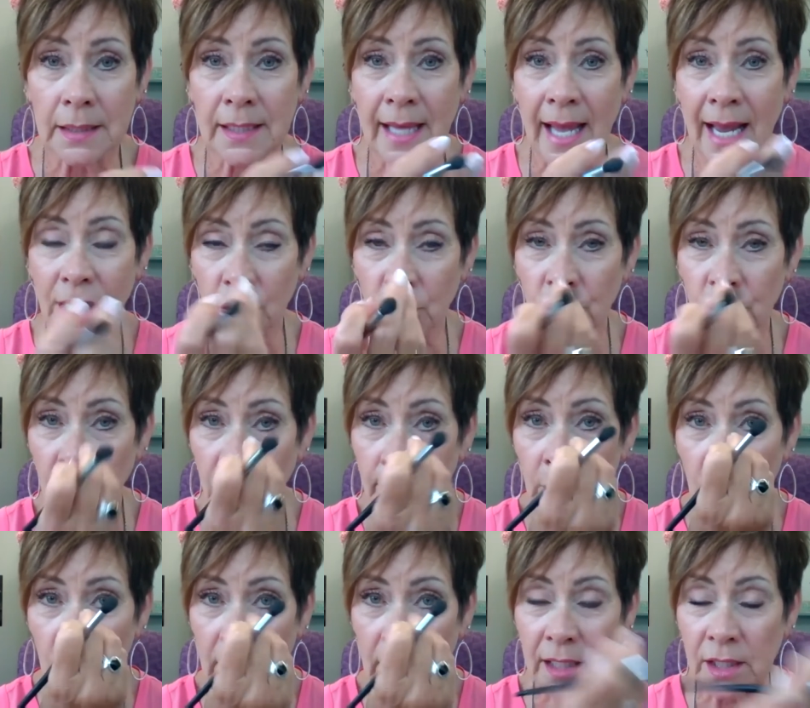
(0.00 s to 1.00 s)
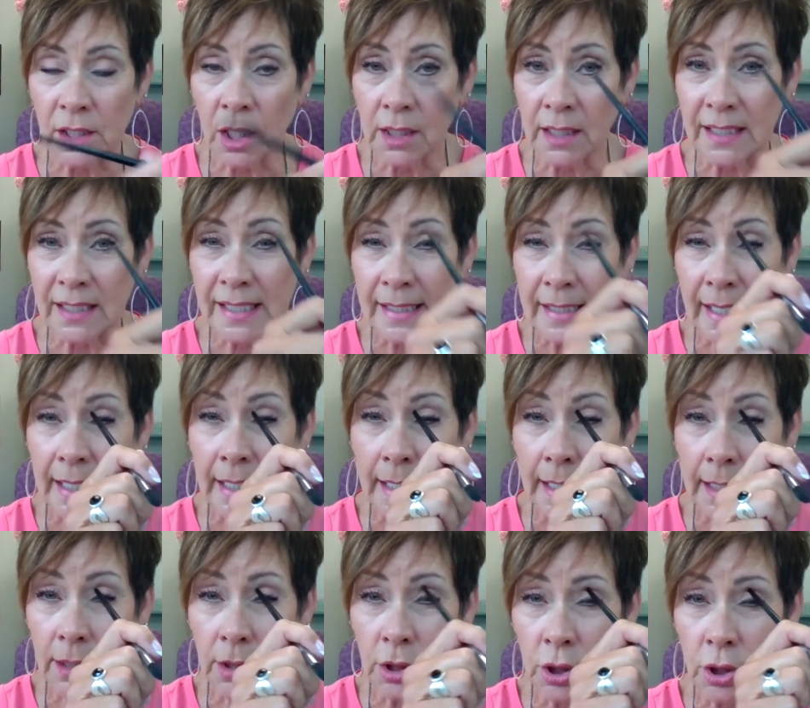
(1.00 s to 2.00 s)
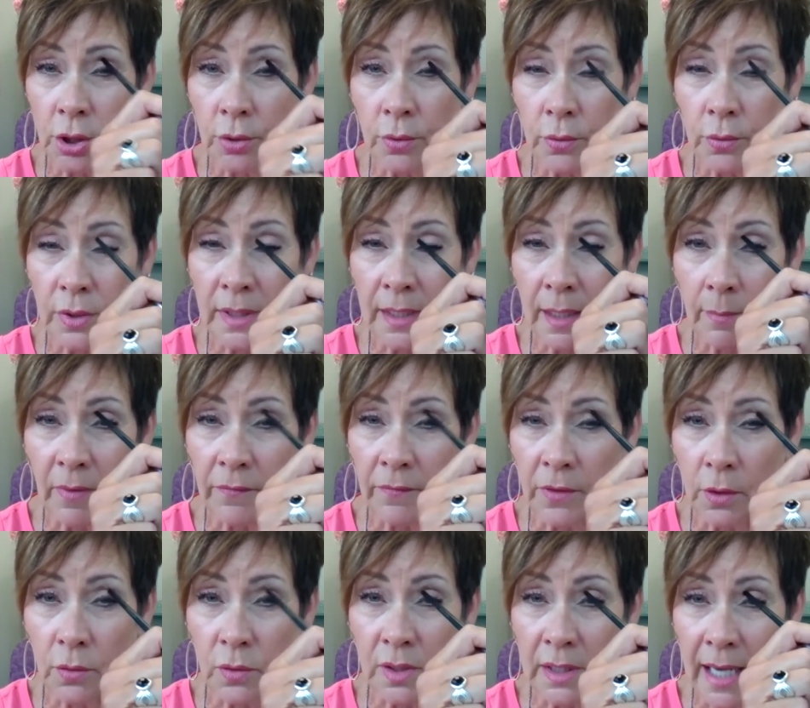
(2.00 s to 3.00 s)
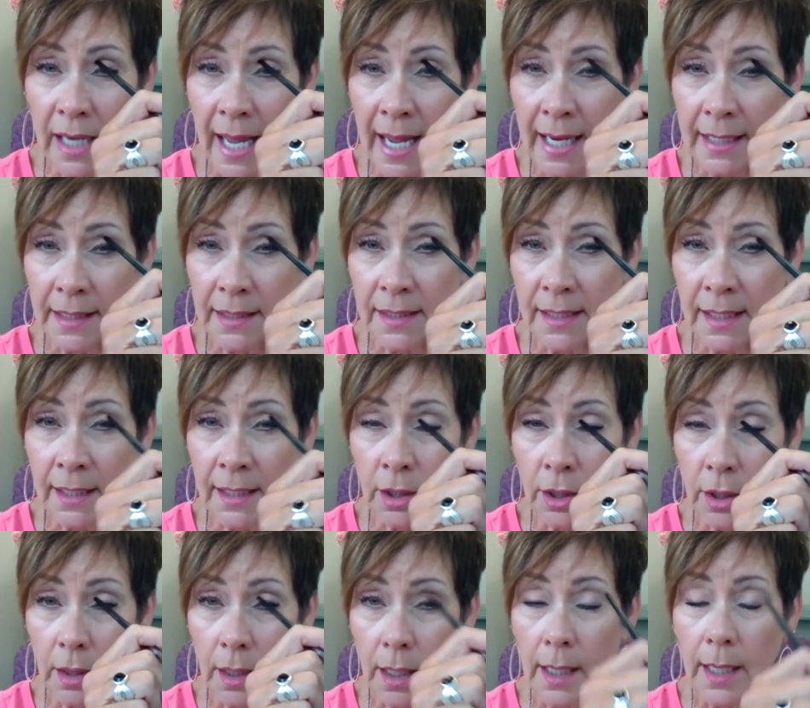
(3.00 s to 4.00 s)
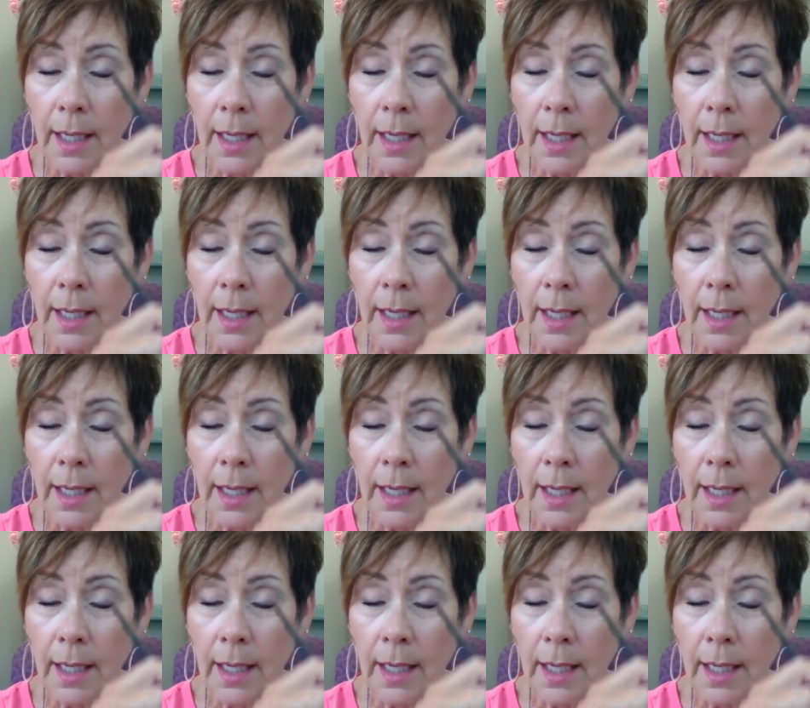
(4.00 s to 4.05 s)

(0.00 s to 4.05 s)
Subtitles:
that shimmer is going to sink into some of those lines here.